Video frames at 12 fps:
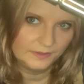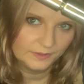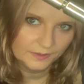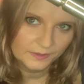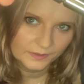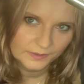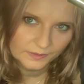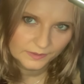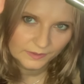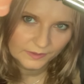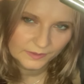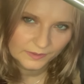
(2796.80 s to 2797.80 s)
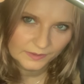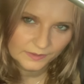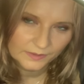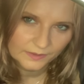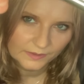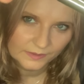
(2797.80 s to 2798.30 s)

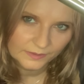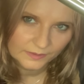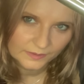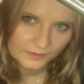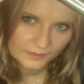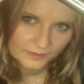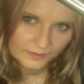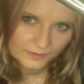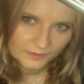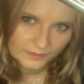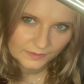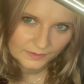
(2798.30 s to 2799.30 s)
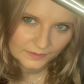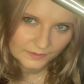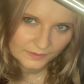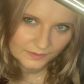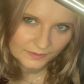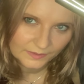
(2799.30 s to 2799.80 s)

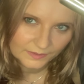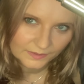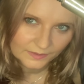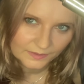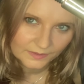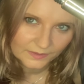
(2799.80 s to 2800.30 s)
(no one is talking)